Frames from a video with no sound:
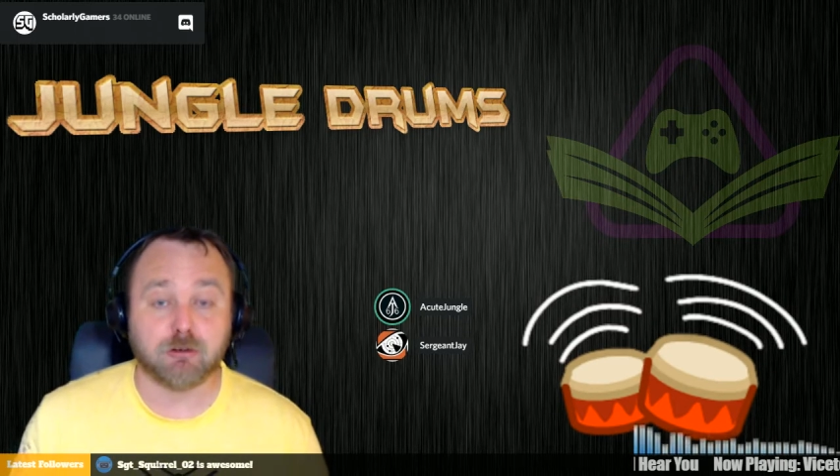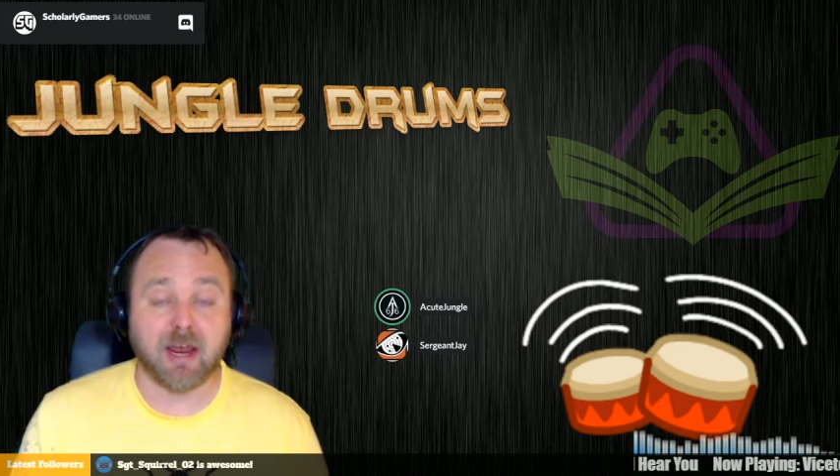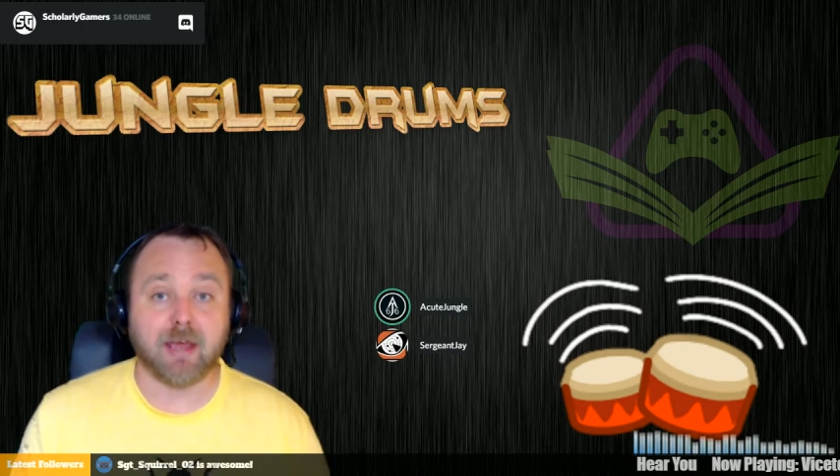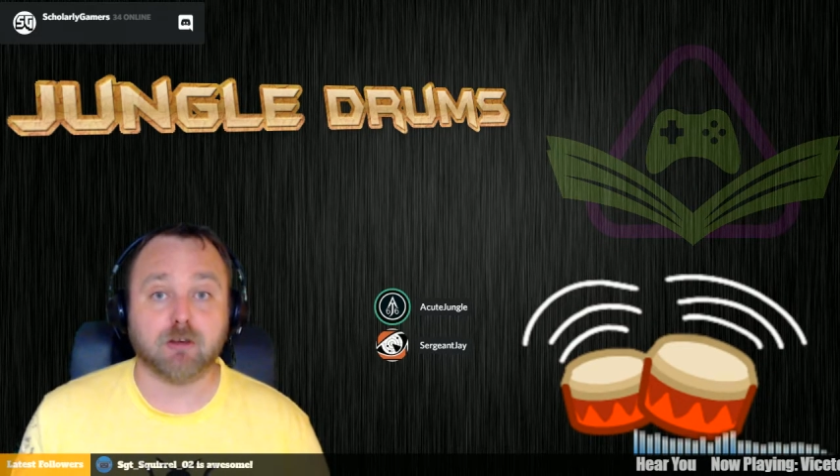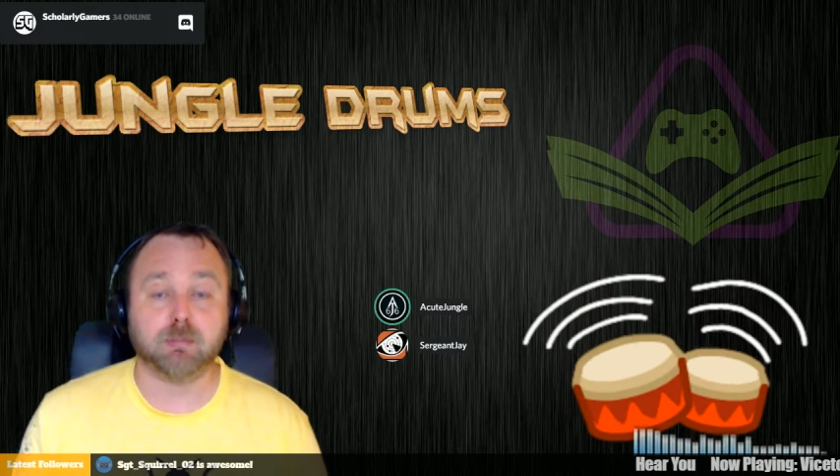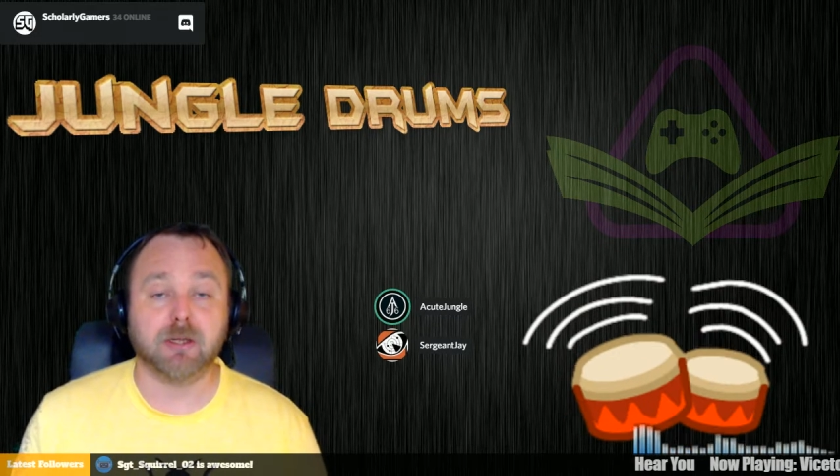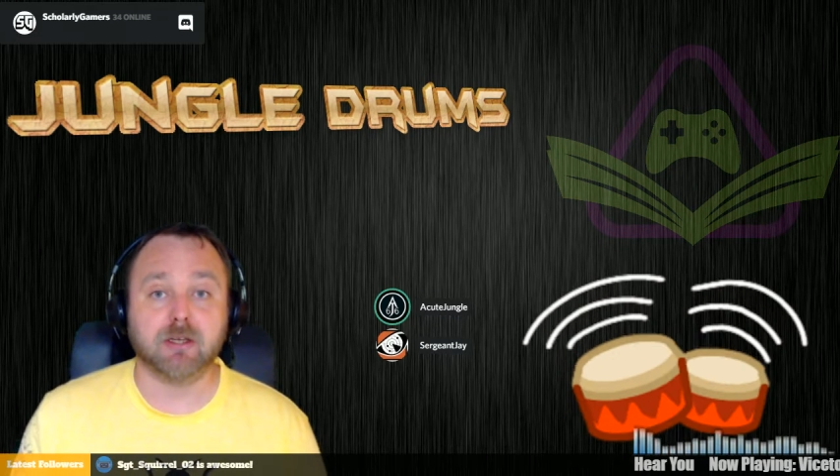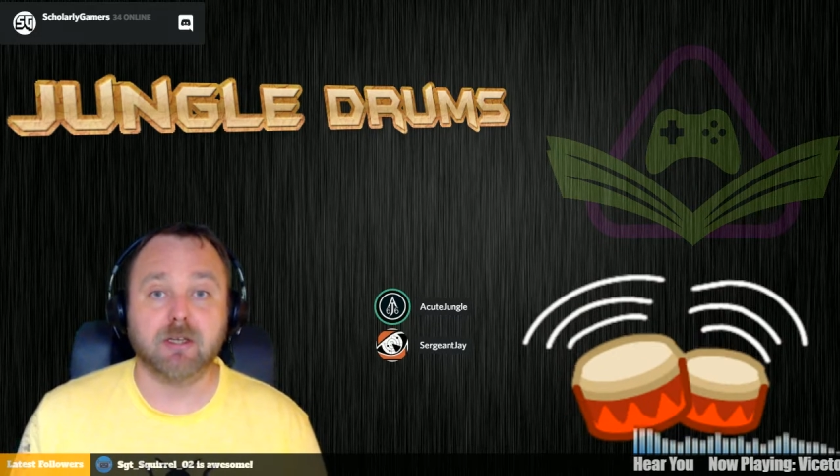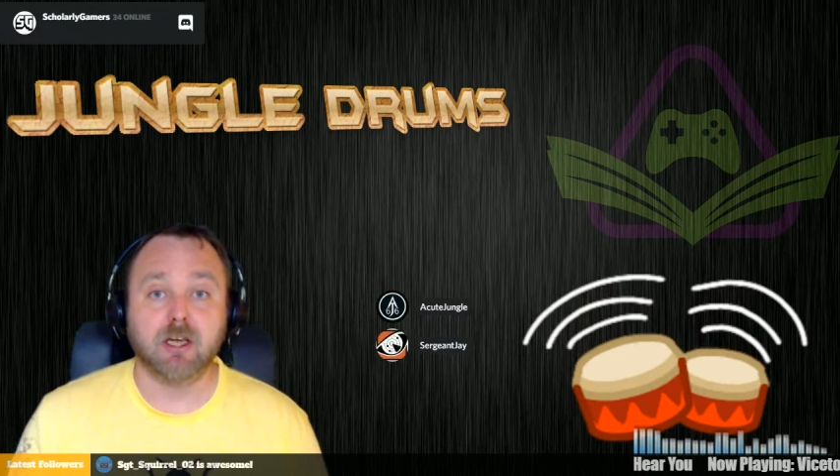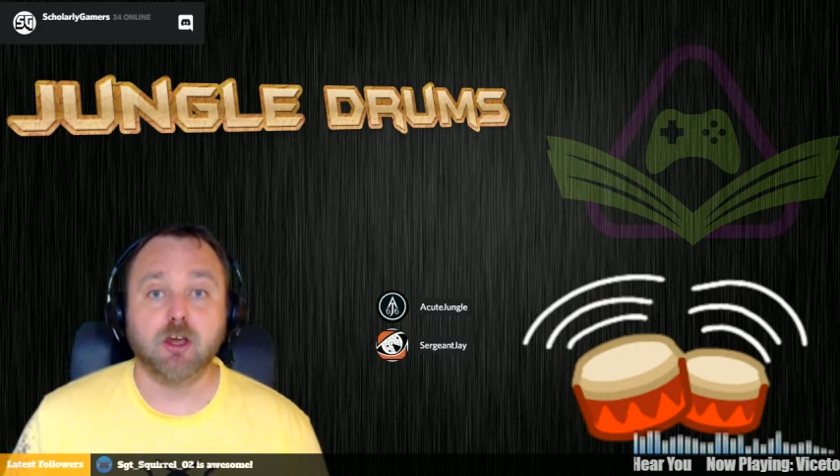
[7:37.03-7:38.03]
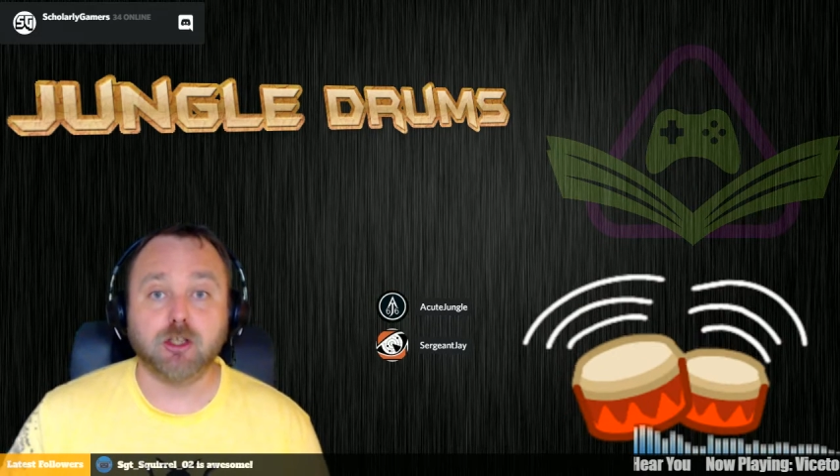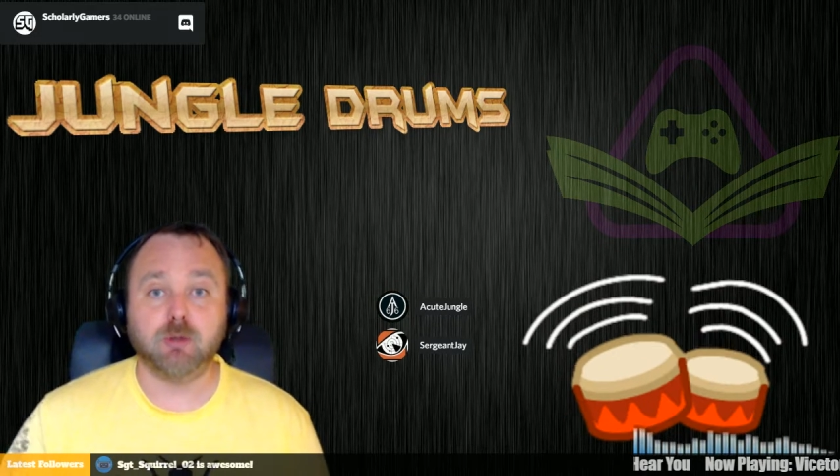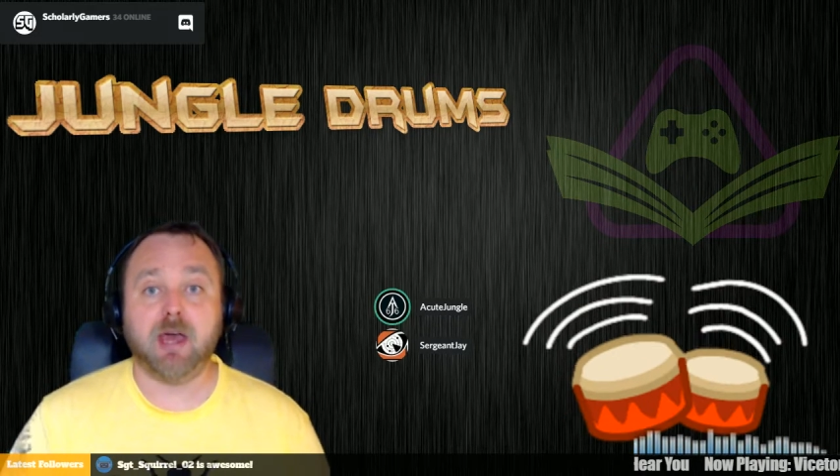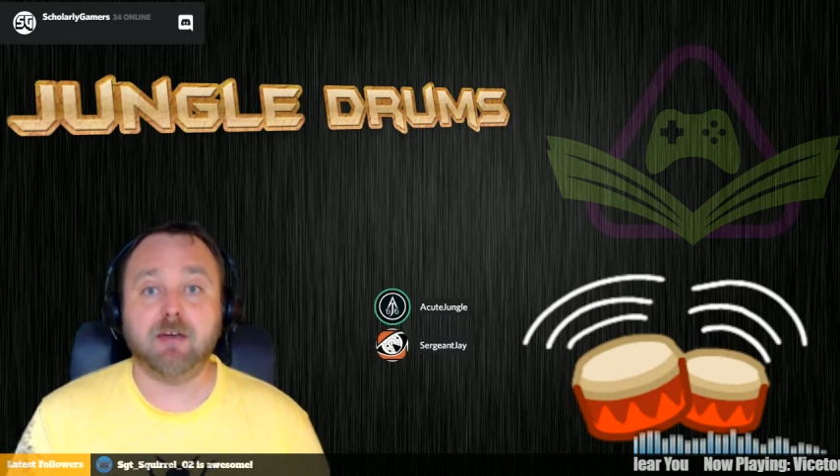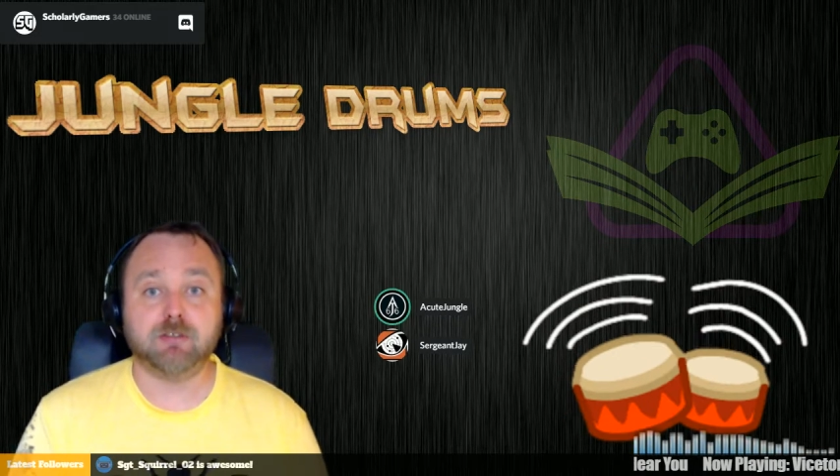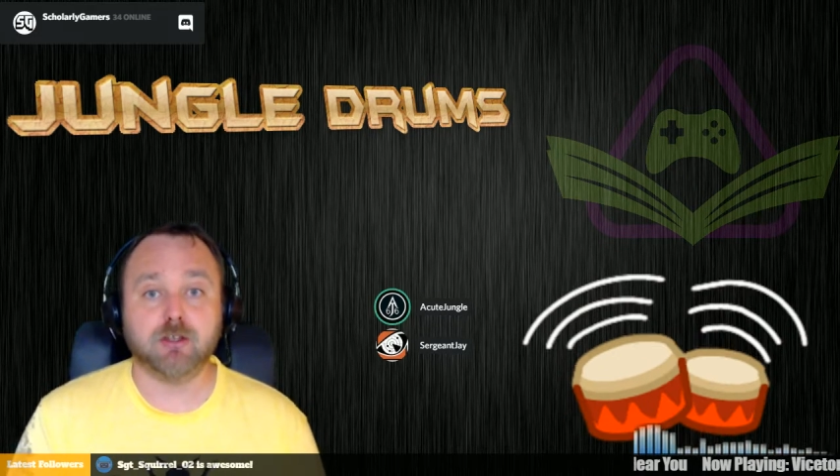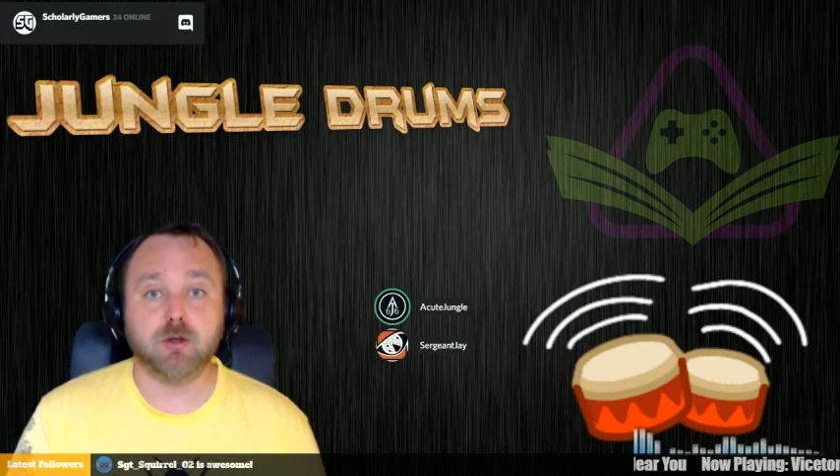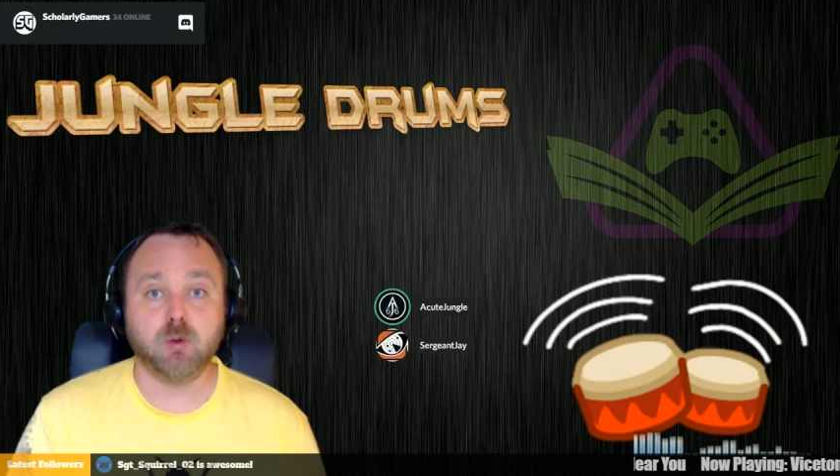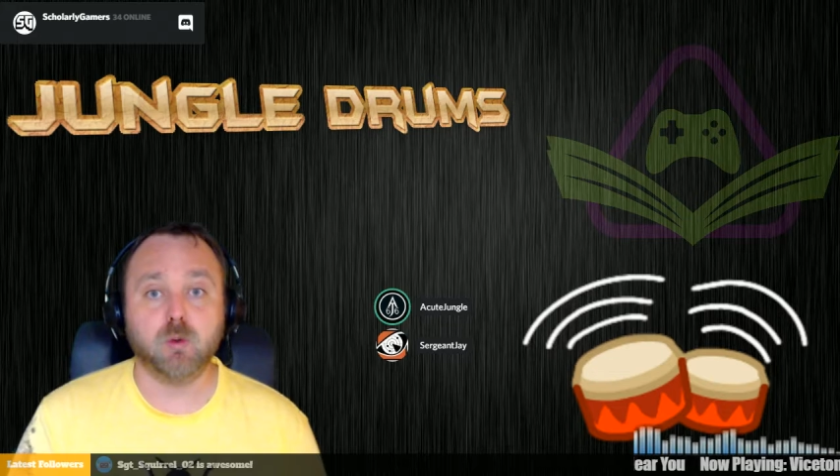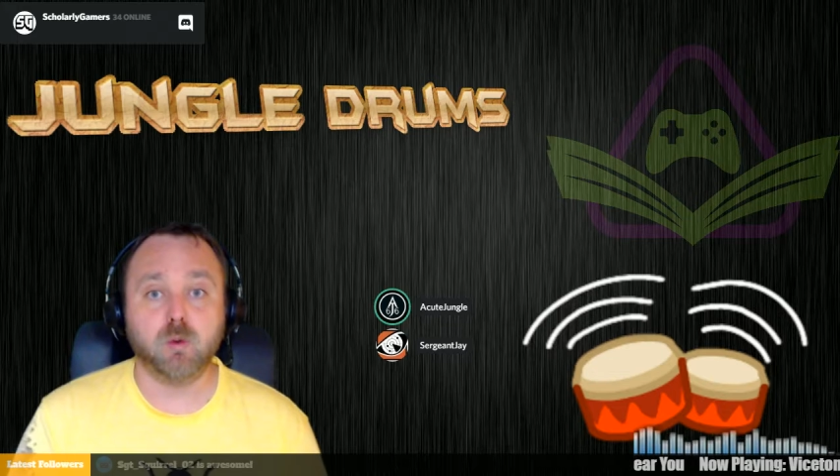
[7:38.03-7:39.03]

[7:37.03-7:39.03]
XSplit, you have to know